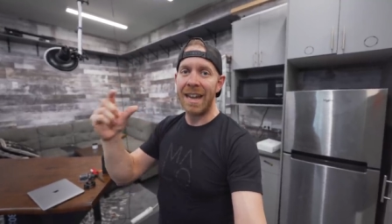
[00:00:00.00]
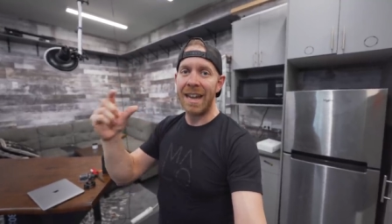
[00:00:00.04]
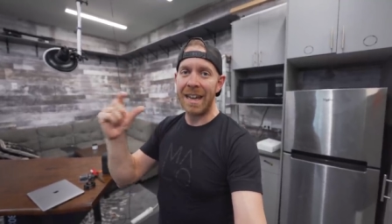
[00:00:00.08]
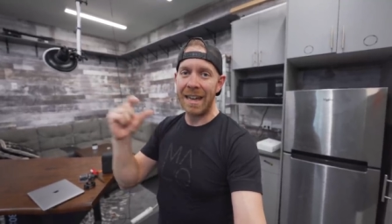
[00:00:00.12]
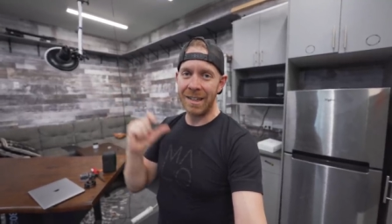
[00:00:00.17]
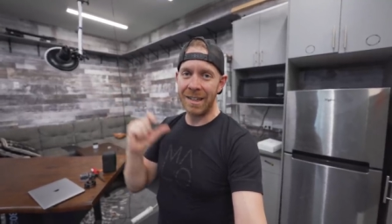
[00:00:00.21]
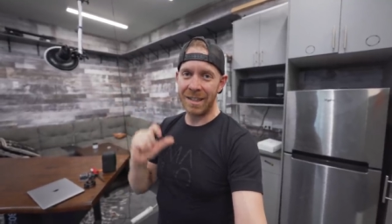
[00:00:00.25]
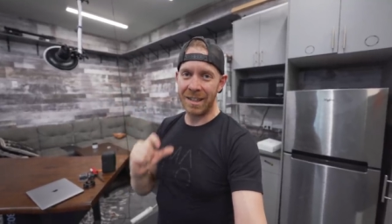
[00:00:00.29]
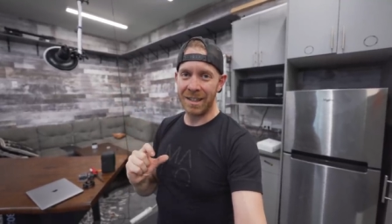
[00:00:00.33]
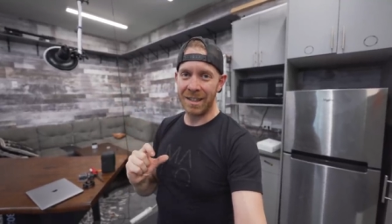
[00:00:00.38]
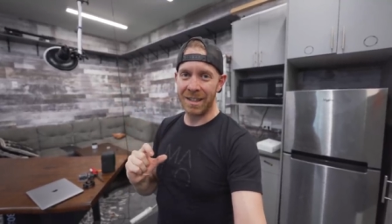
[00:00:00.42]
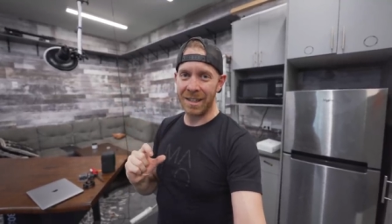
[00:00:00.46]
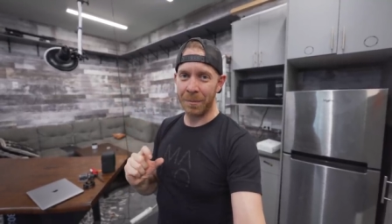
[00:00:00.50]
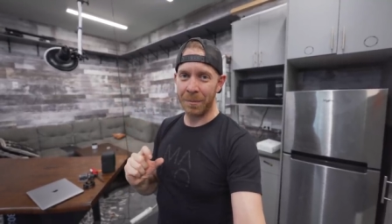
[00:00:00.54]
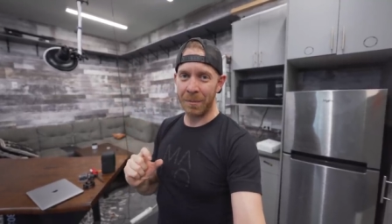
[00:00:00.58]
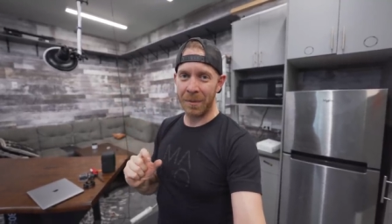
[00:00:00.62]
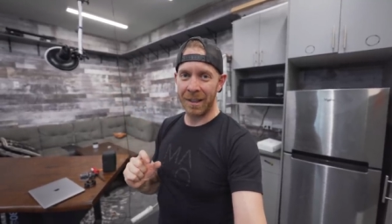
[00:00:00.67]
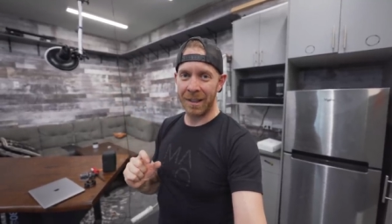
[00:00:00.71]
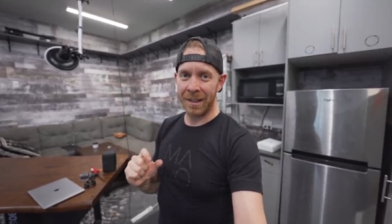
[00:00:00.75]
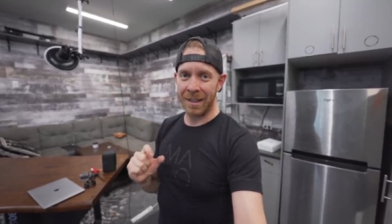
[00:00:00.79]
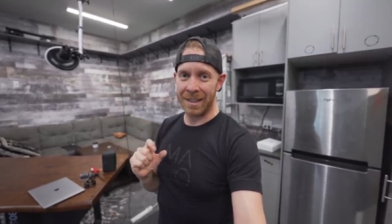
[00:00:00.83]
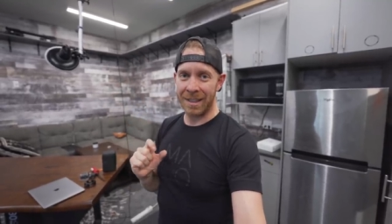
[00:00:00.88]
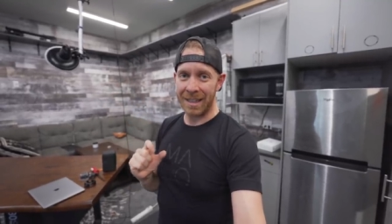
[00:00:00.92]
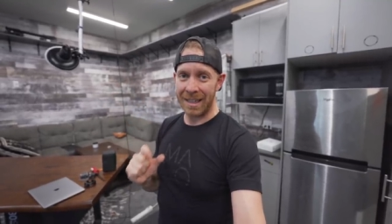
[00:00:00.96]
into
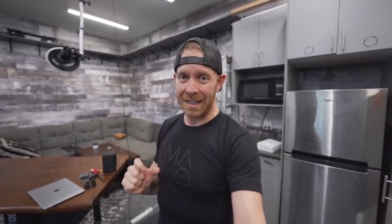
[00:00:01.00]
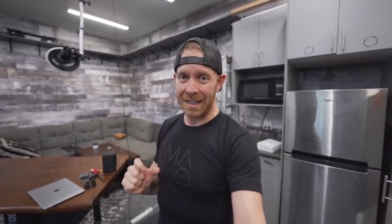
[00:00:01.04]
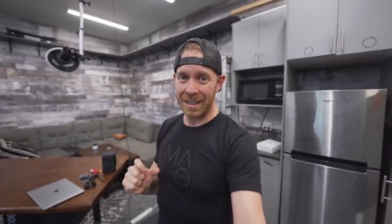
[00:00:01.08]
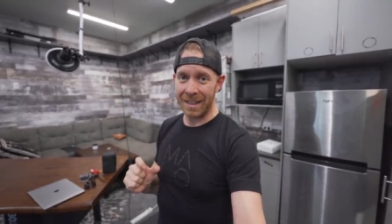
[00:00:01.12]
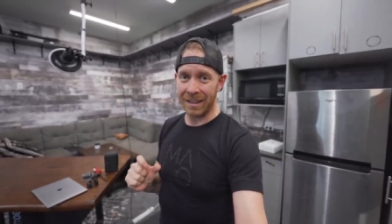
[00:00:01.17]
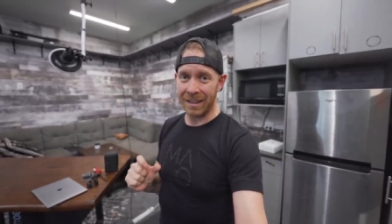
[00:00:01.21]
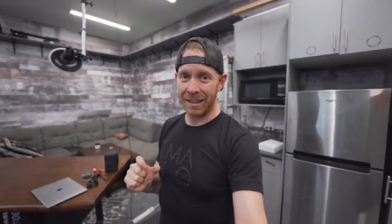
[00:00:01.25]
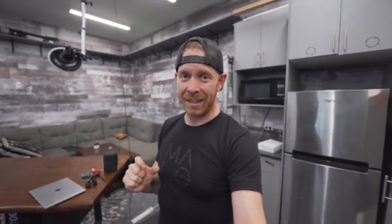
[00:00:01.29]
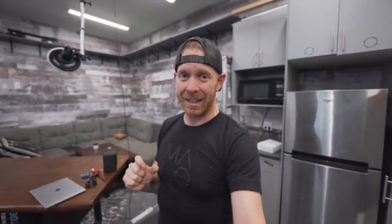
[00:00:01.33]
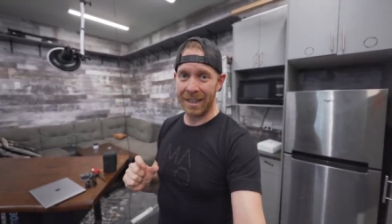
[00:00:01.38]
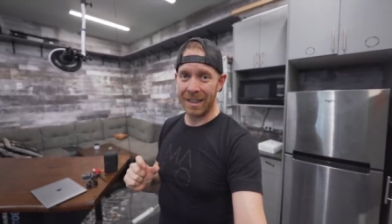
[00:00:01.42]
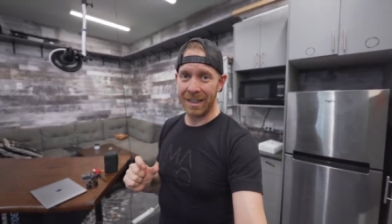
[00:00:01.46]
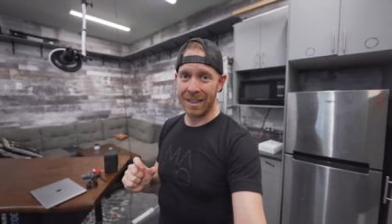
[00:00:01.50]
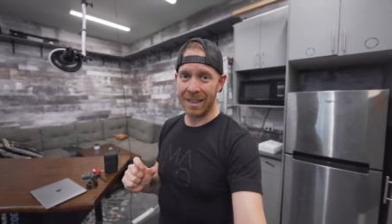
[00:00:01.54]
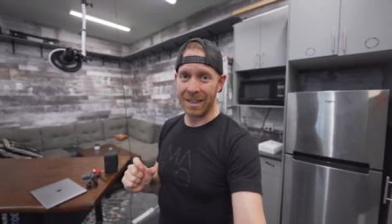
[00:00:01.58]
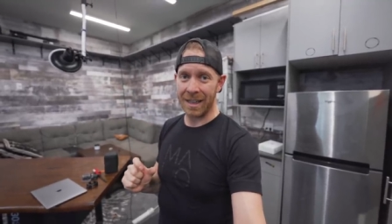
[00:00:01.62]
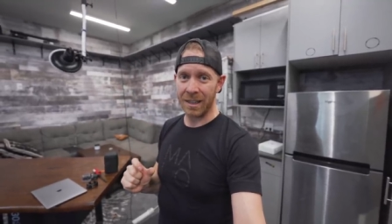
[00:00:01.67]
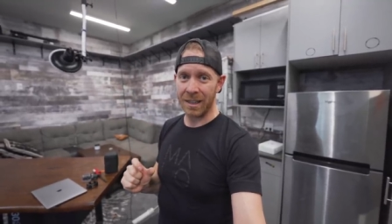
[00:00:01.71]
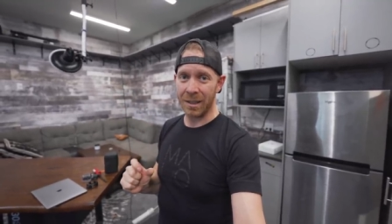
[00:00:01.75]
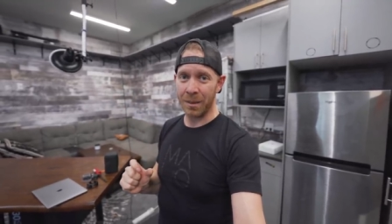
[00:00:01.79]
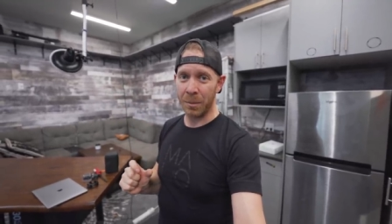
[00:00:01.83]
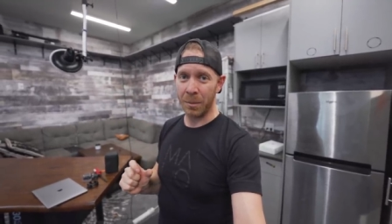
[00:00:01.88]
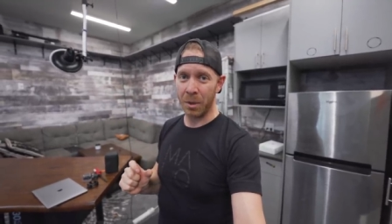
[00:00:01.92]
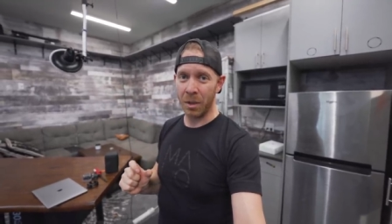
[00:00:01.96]
something that's easily
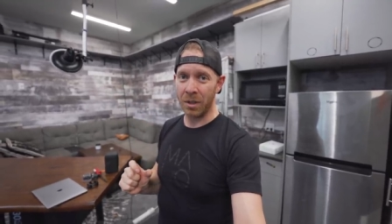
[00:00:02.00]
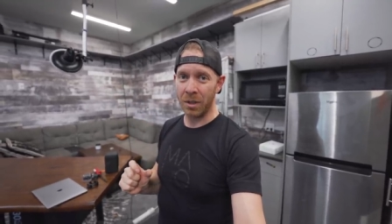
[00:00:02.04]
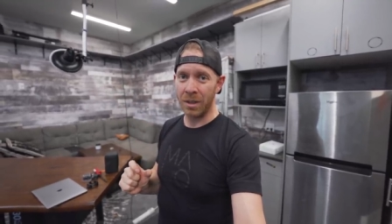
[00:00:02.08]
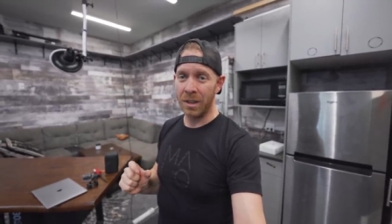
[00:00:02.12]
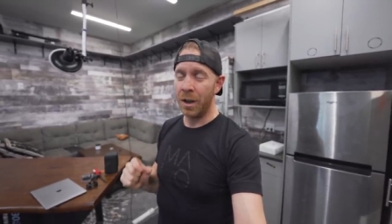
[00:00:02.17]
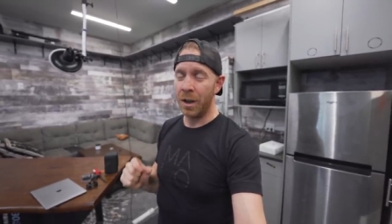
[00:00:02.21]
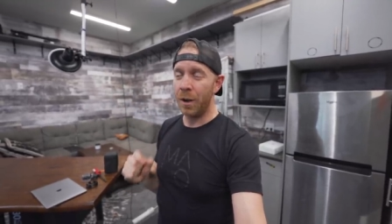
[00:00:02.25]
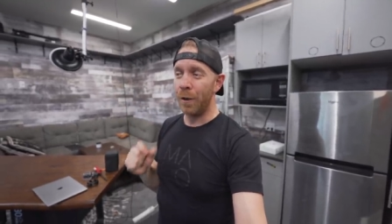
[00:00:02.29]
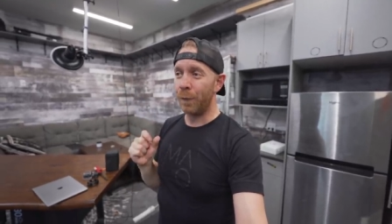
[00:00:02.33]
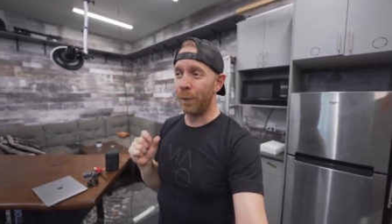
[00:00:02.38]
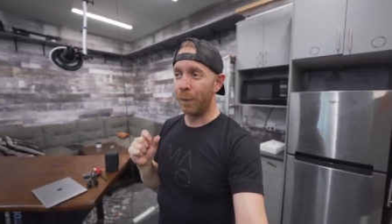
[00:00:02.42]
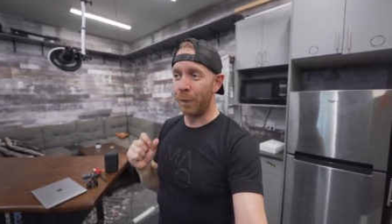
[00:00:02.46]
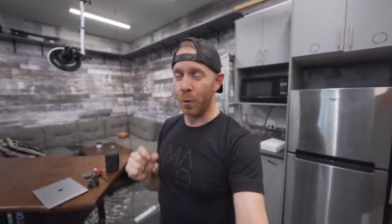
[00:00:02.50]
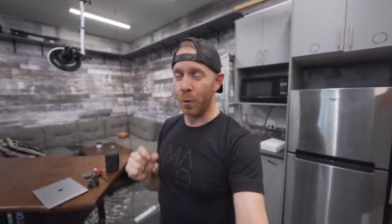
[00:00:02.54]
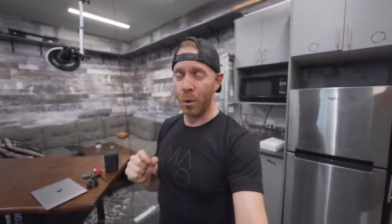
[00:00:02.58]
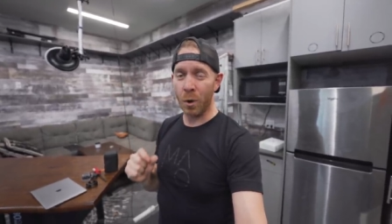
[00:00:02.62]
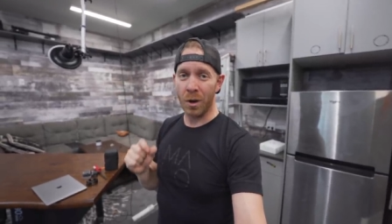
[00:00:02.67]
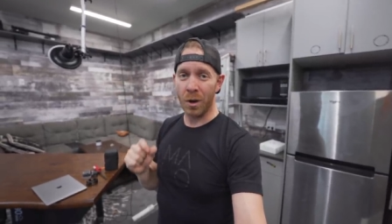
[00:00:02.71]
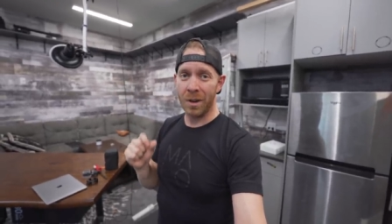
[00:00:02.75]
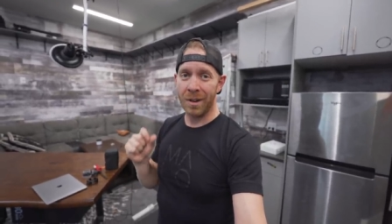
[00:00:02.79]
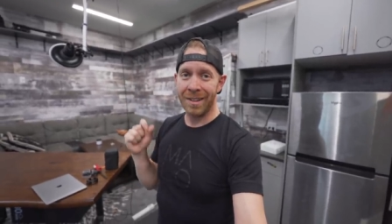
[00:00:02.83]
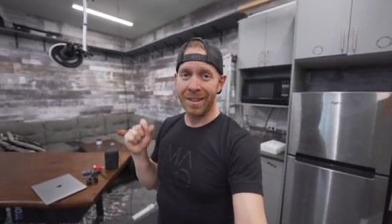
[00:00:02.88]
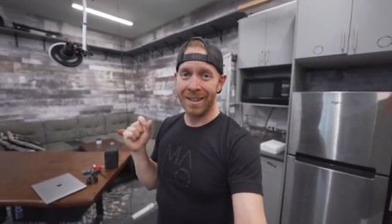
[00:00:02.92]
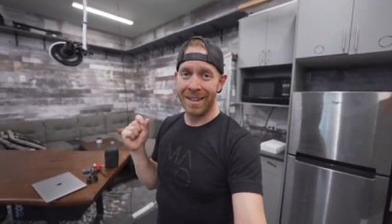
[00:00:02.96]
accessible
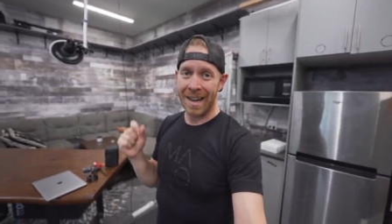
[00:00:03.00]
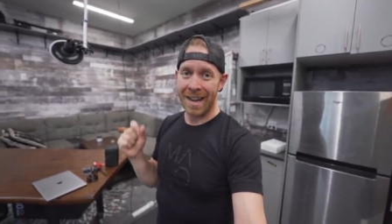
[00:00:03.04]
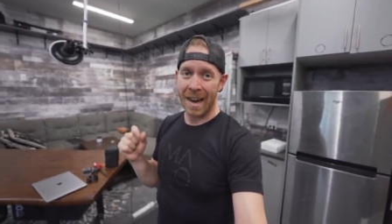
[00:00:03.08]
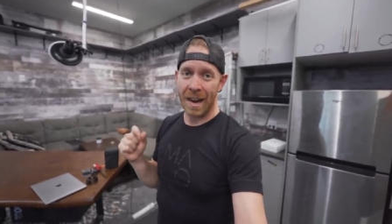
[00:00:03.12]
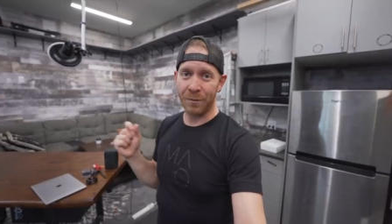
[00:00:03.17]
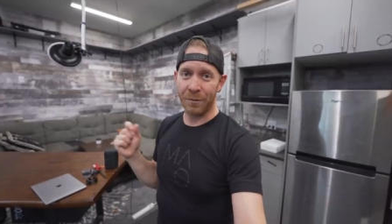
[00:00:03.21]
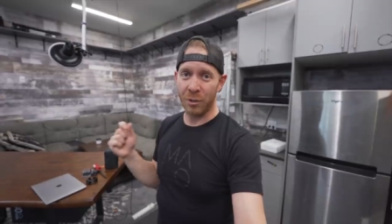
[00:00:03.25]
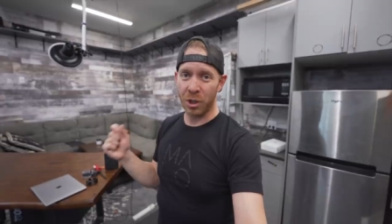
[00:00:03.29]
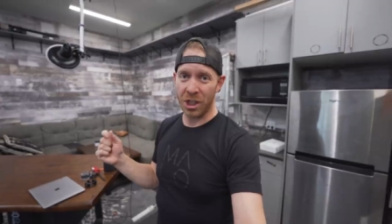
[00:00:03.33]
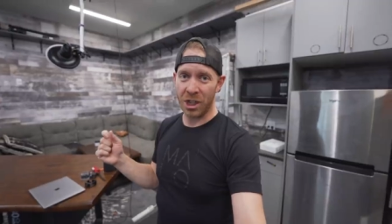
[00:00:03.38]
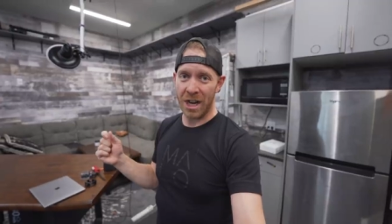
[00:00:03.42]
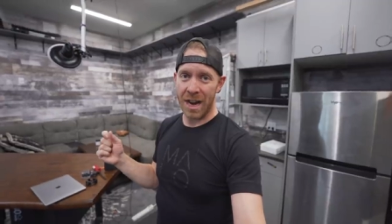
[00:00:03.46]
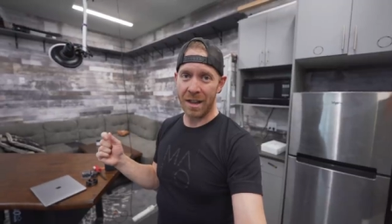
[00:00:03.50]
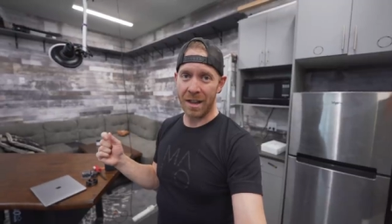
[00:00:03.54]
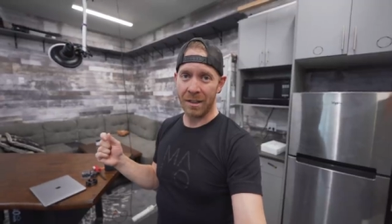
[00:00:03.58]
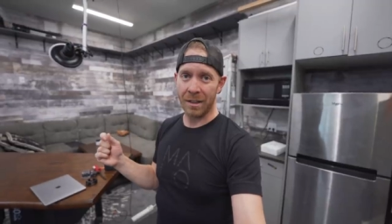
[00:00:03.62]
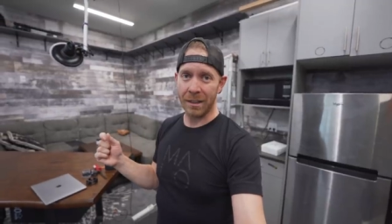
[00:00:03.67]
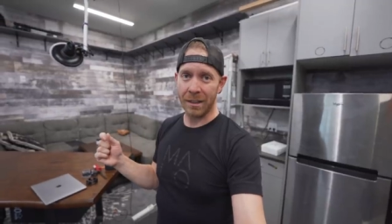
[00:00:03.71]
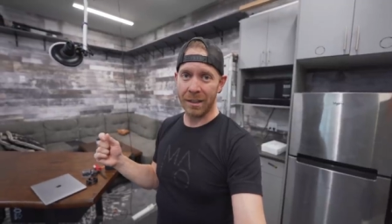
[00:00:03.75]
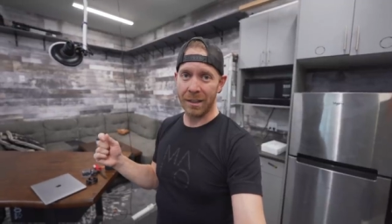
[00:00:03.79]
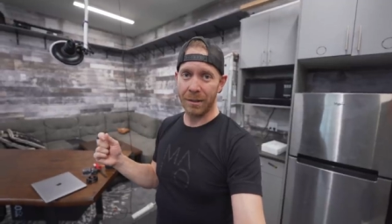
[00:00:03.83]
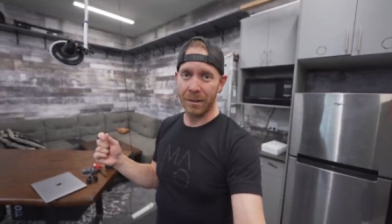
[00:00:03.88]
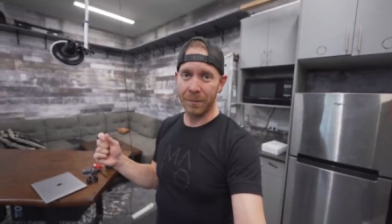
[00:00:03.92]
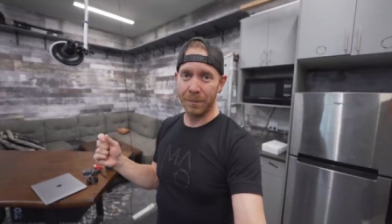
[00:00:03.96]
for the average
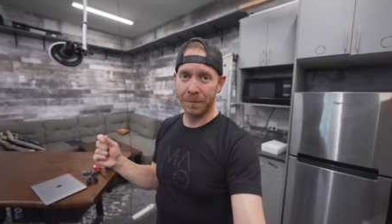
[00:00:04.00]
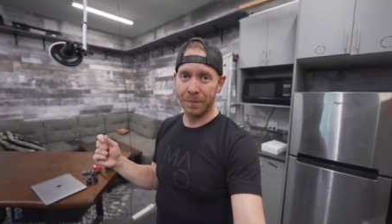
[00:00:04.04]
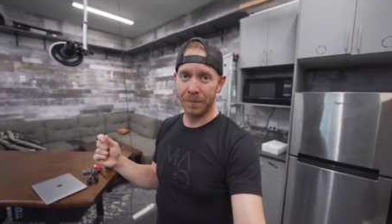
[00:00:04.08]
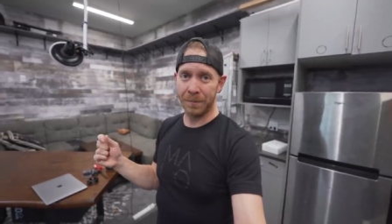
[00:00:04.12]
athlete.